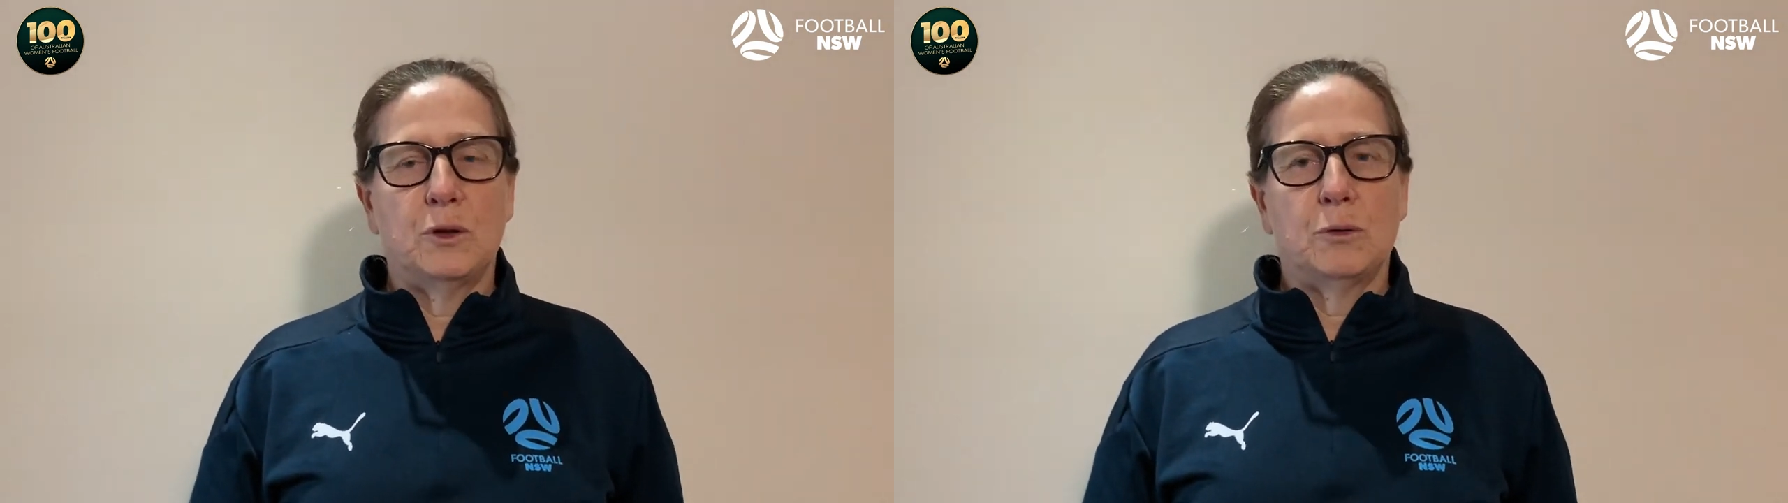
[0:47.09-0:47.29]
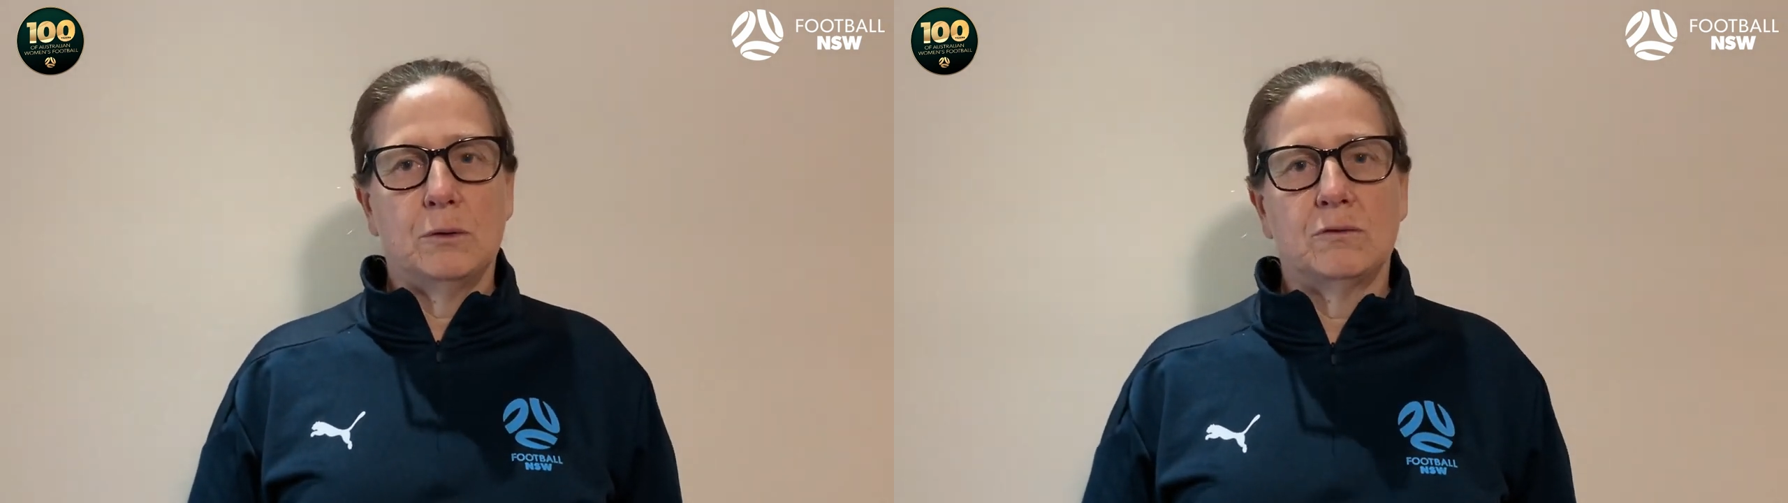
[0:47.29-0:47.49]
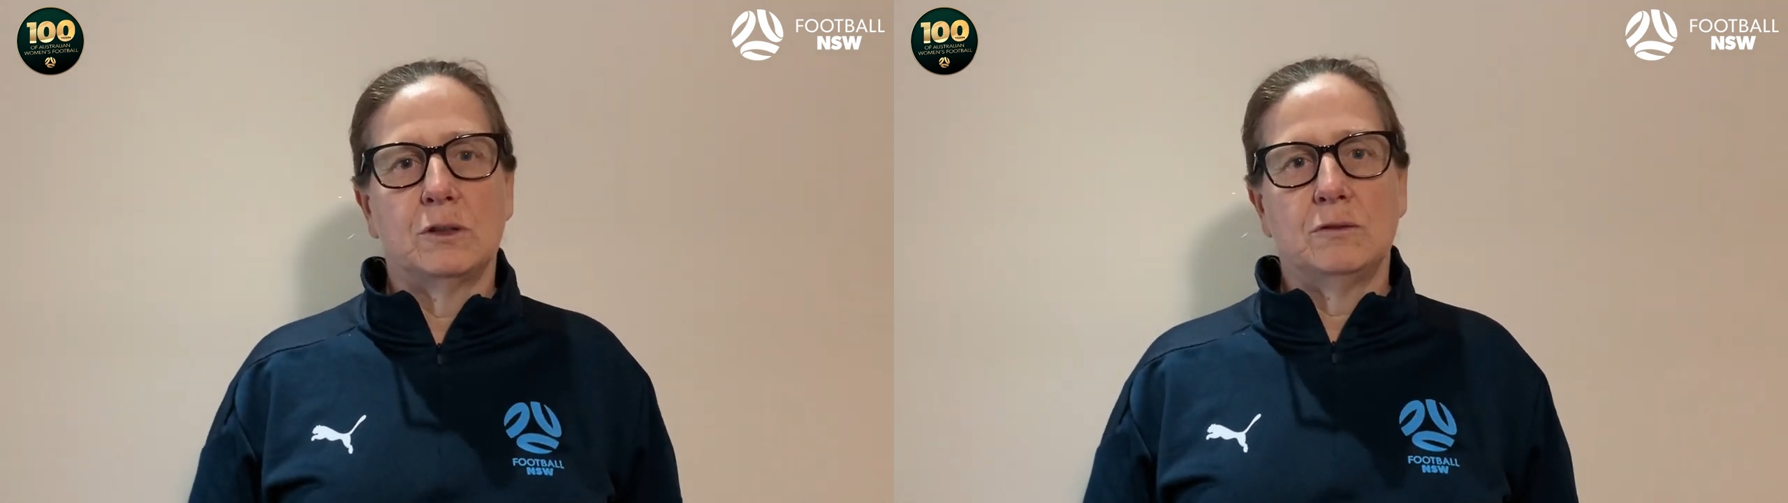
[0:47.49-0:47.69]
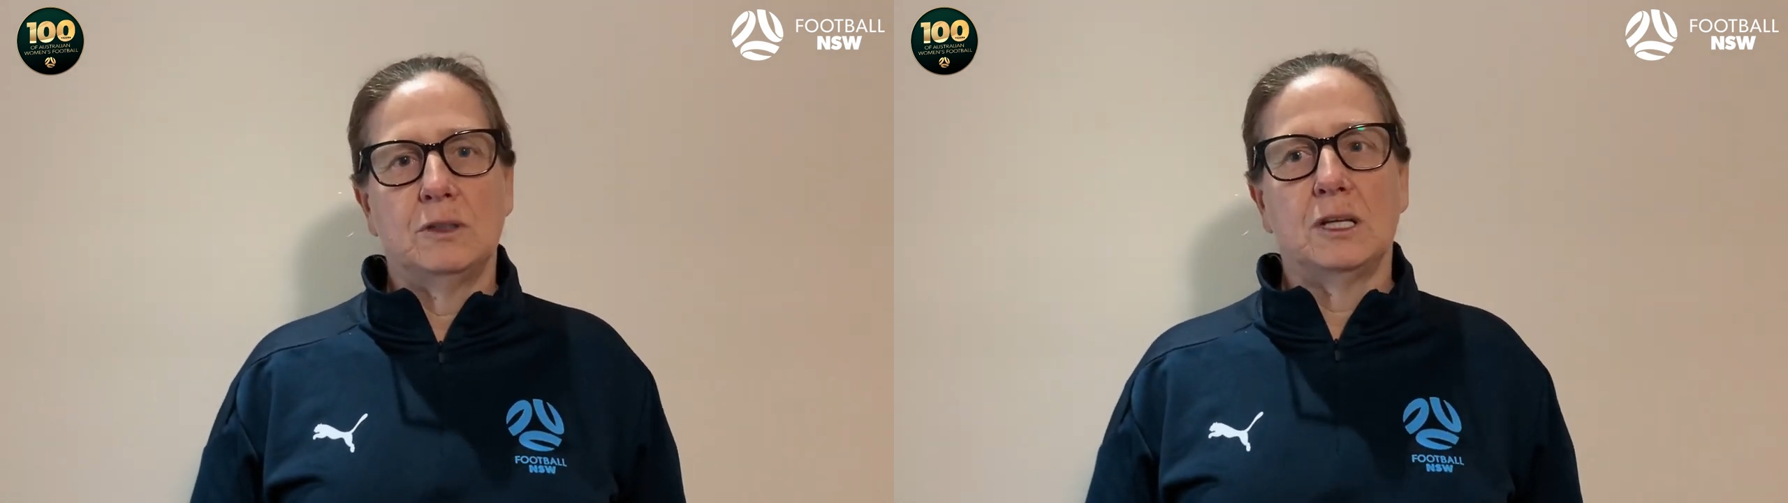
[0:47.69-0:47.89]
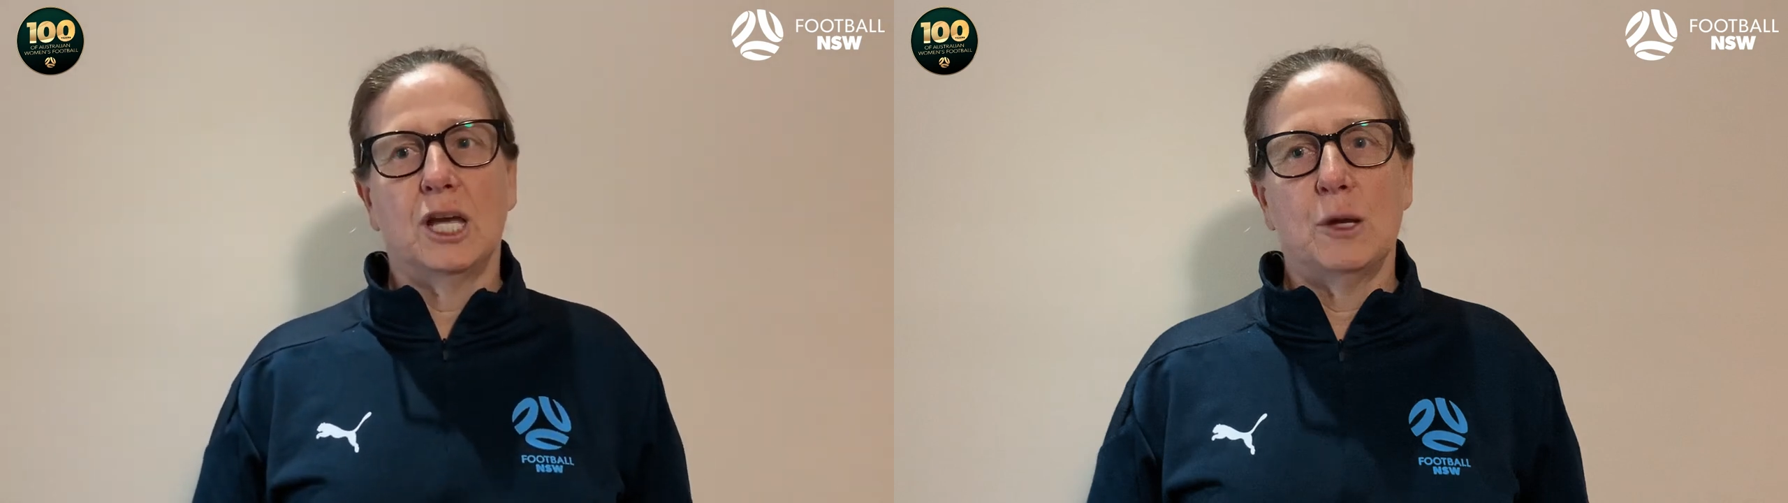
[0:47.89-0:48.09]
that are involved
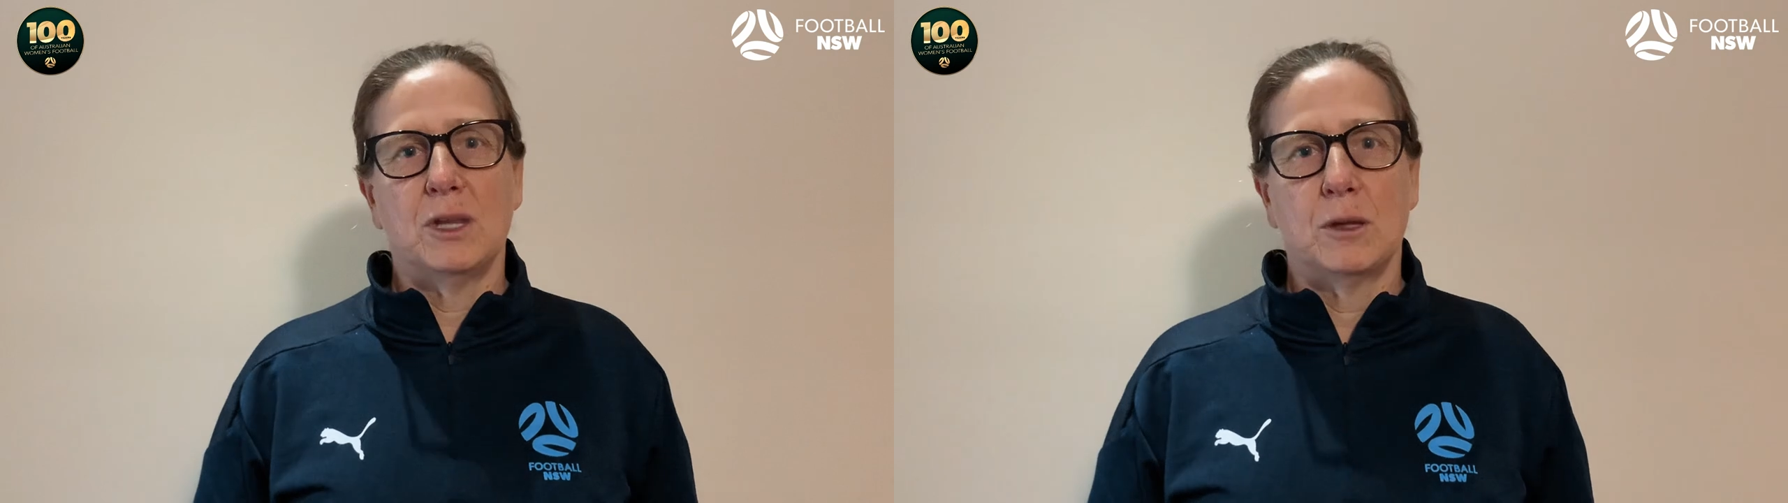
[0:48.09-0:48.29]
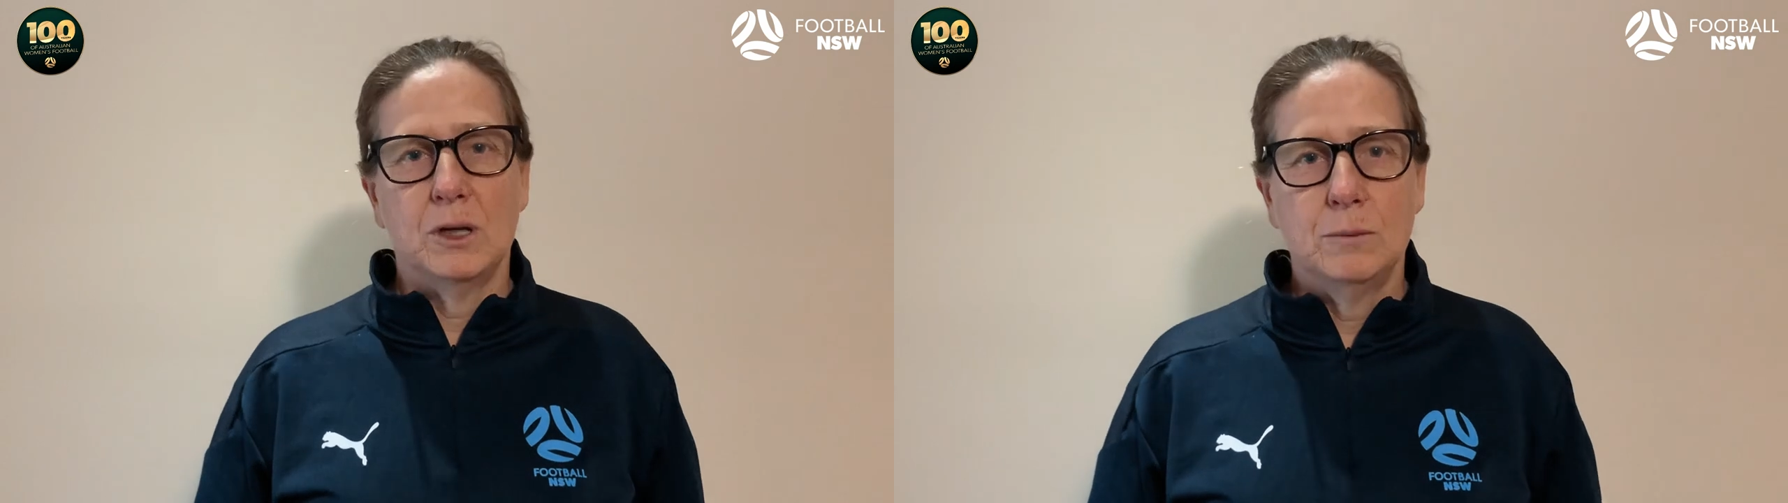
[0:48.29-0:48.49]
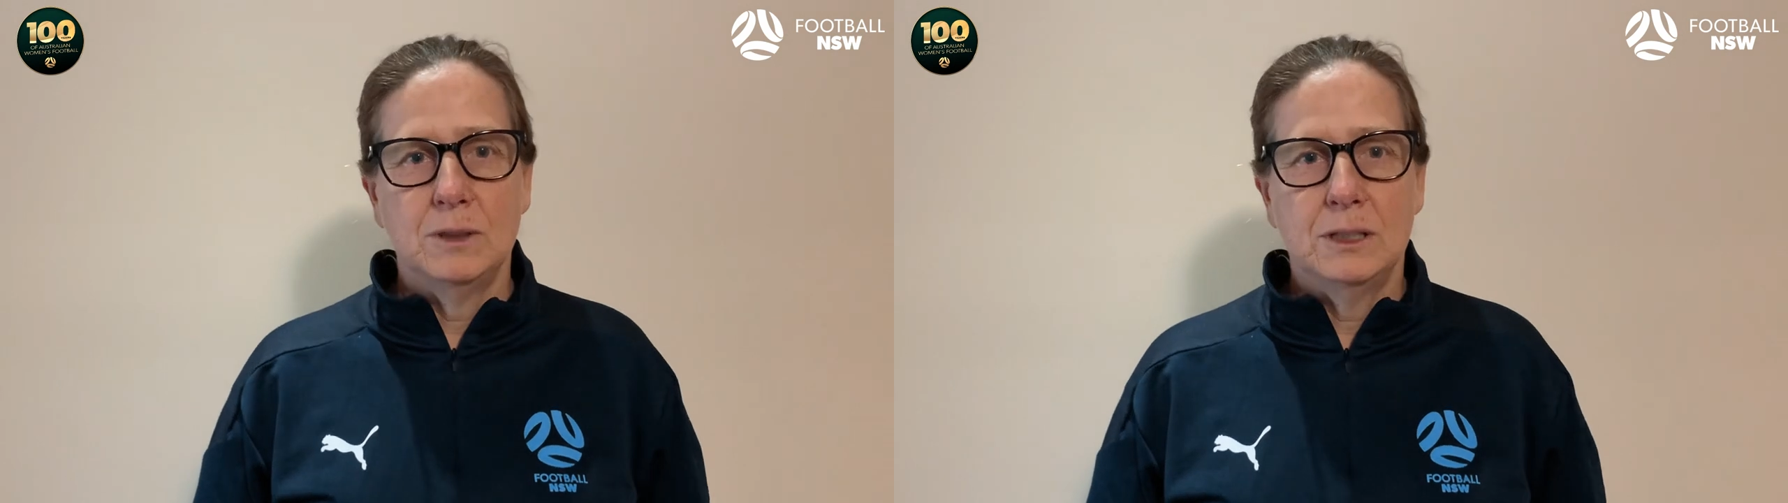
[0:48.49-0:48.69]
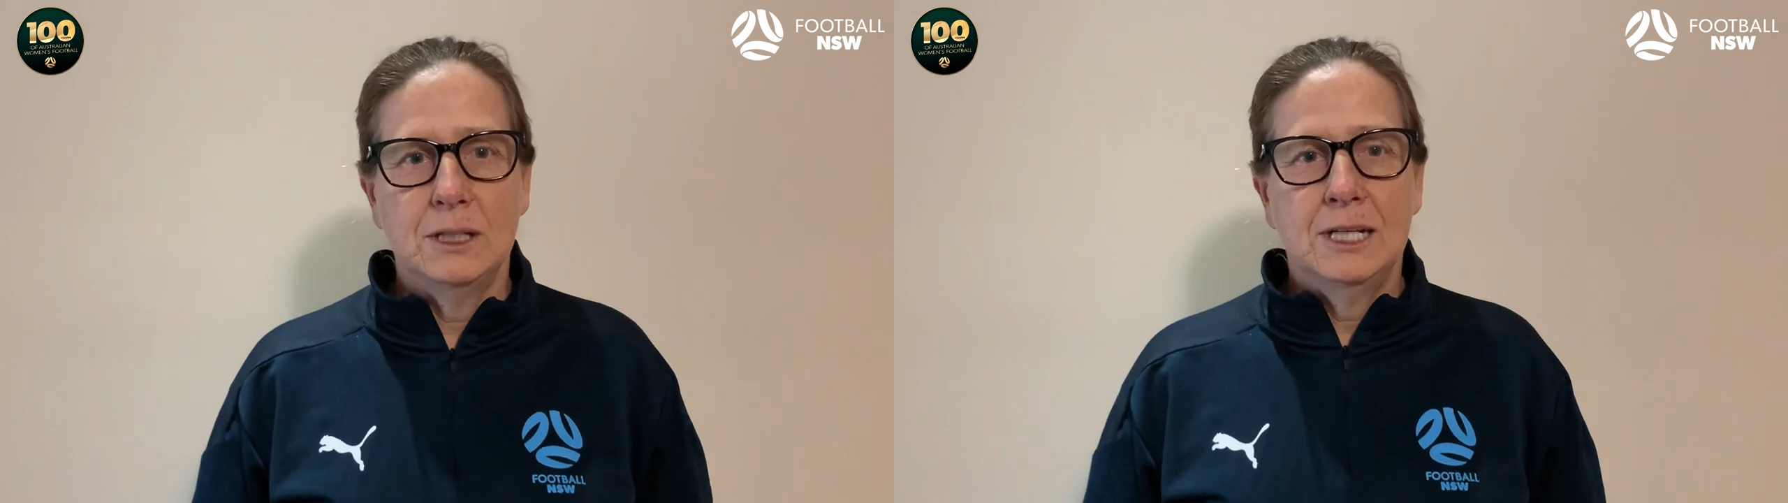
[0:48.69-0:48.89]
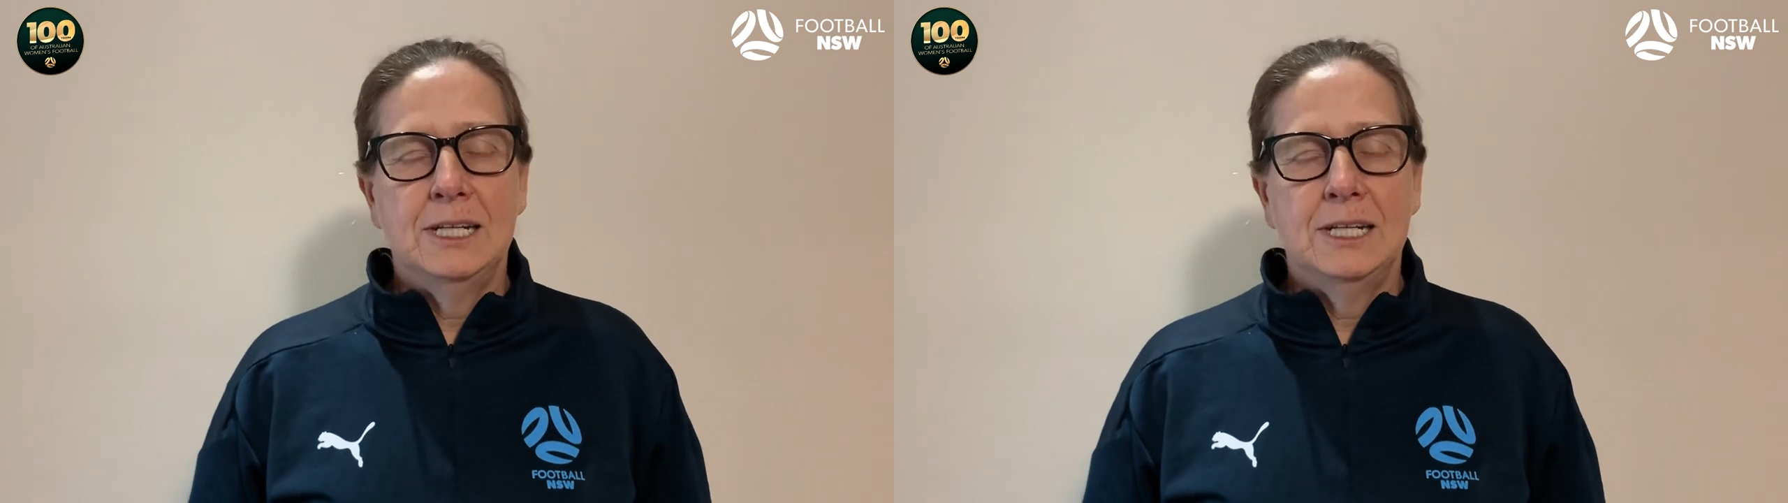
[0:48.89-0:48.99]
in the game at the moment